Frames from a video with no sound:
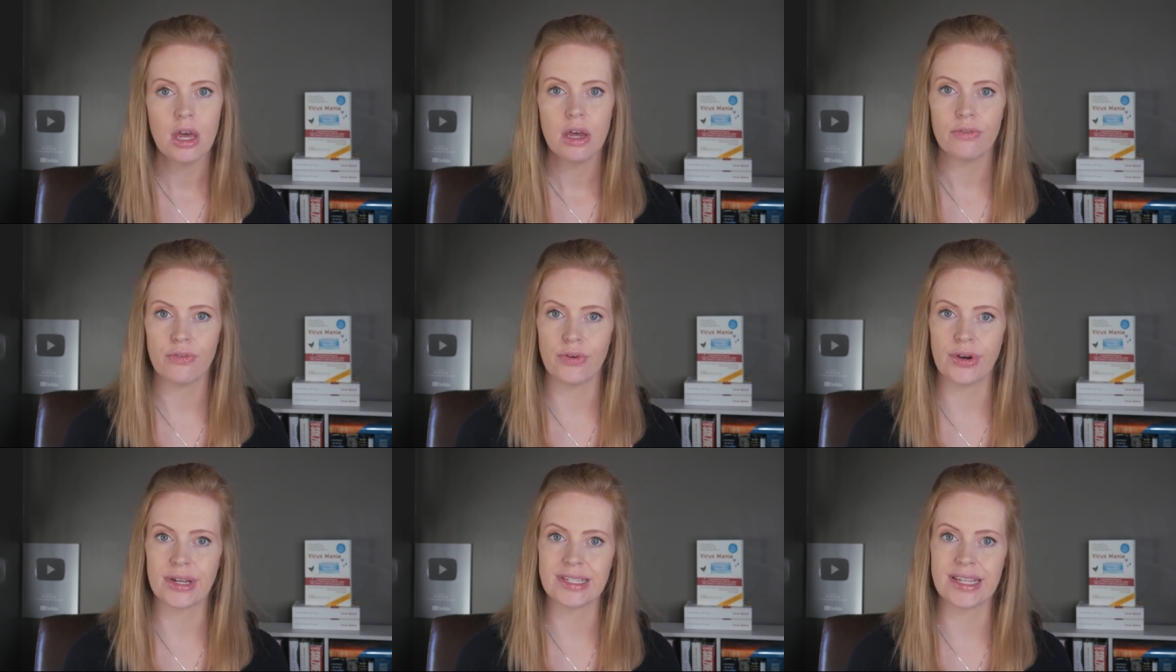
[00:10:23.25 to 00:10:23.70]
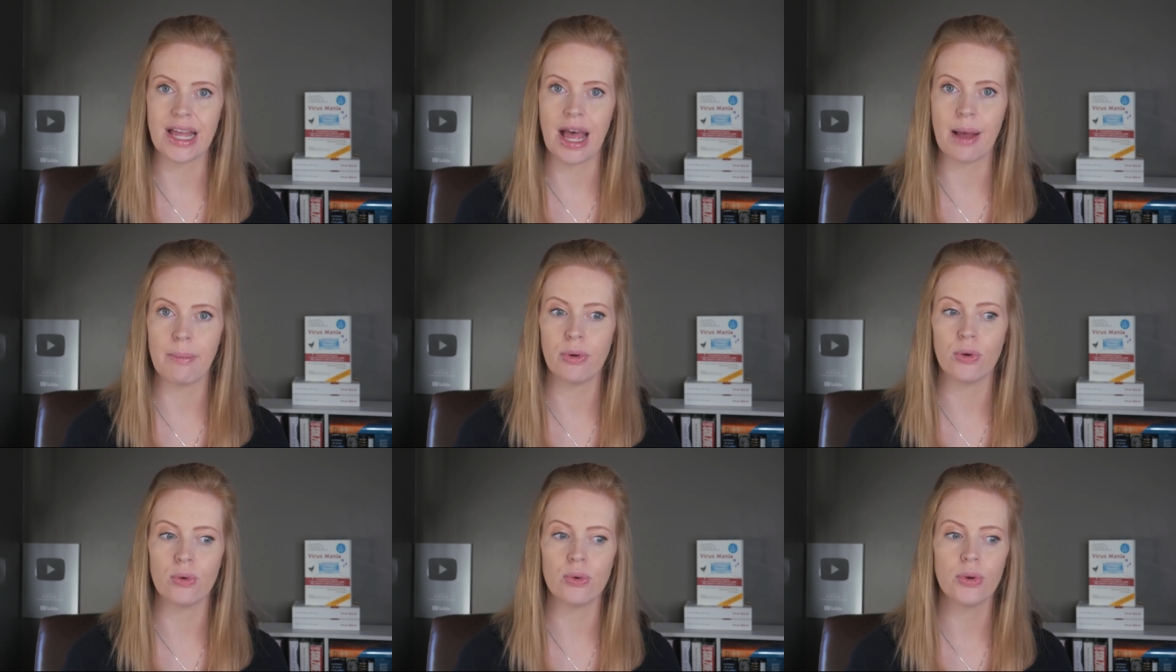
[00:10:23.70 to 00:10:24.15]
for
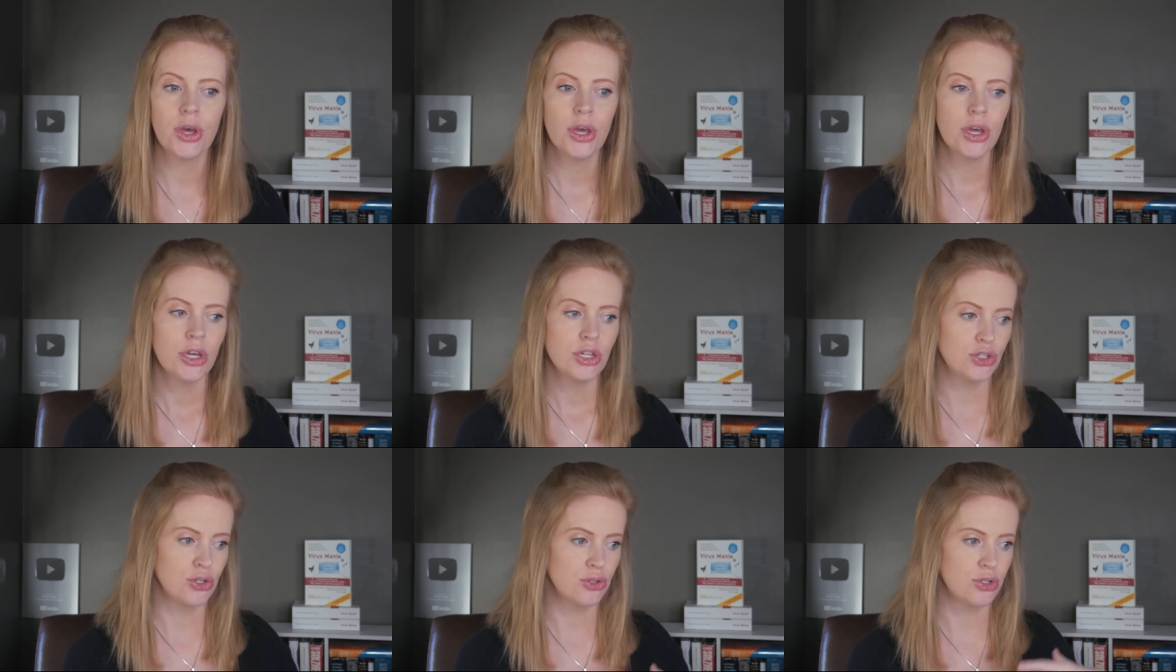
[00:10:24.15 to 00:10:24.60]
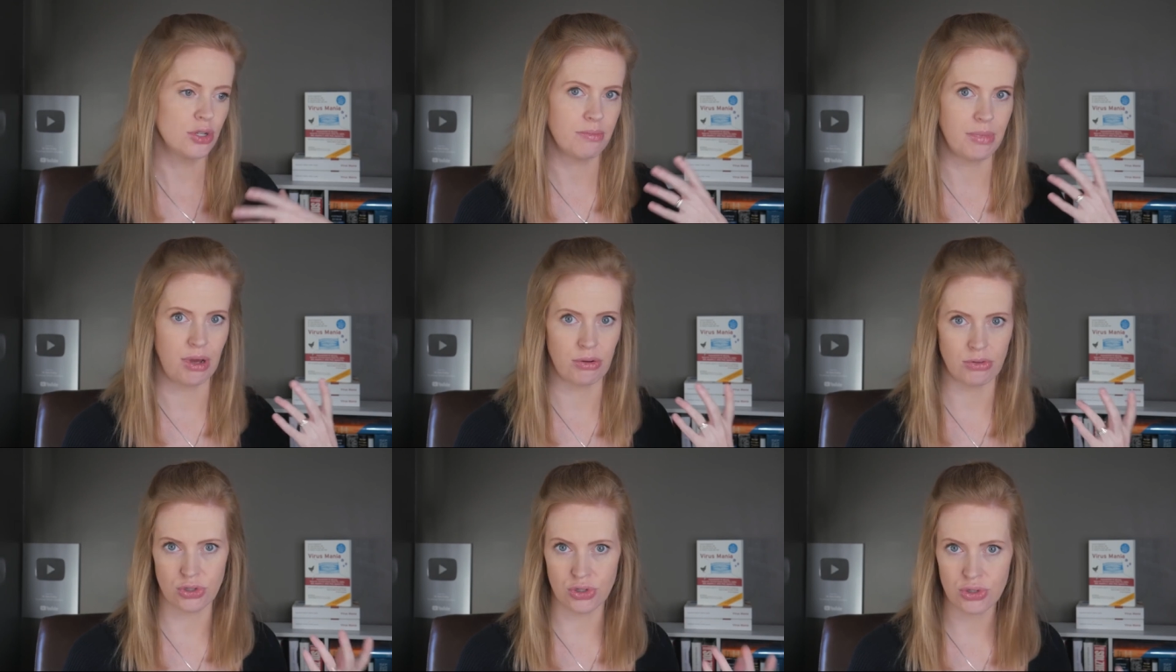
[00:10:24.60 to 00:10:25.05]
example, due to
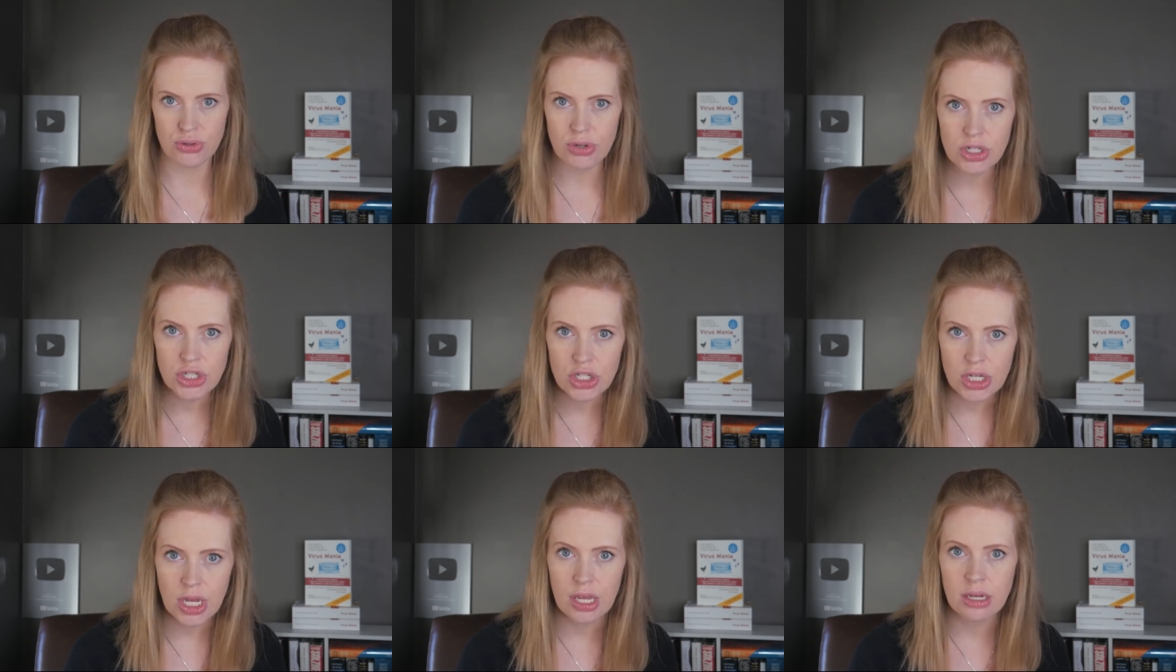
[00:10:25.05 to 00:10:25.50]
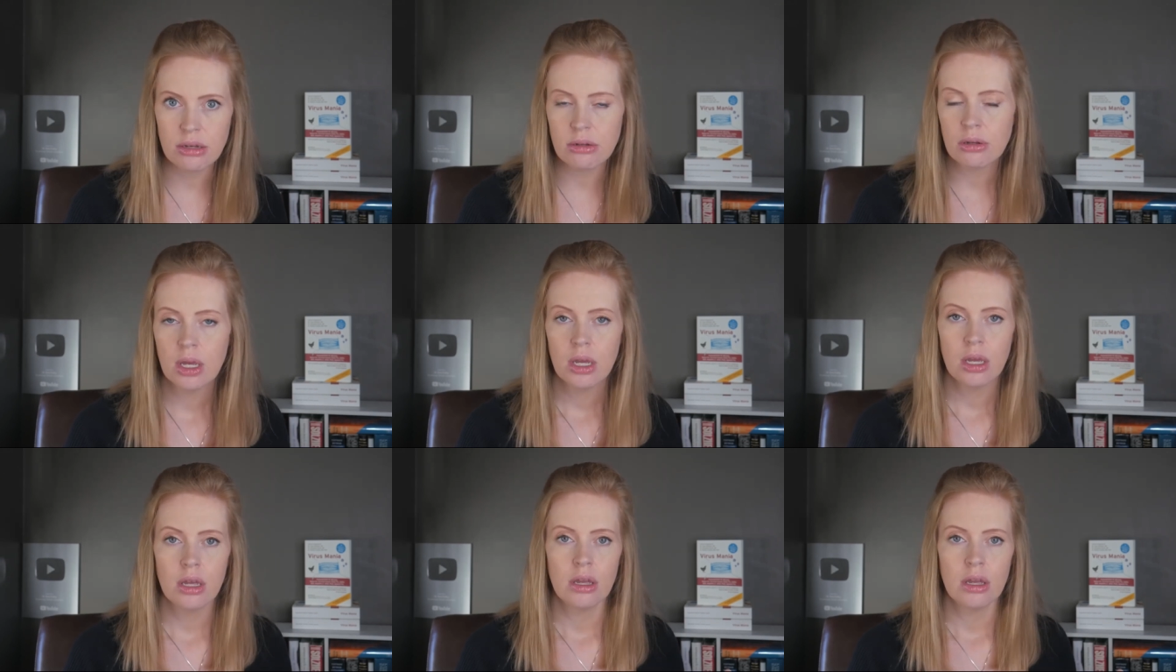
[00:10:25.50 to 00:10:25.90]
malnutrition,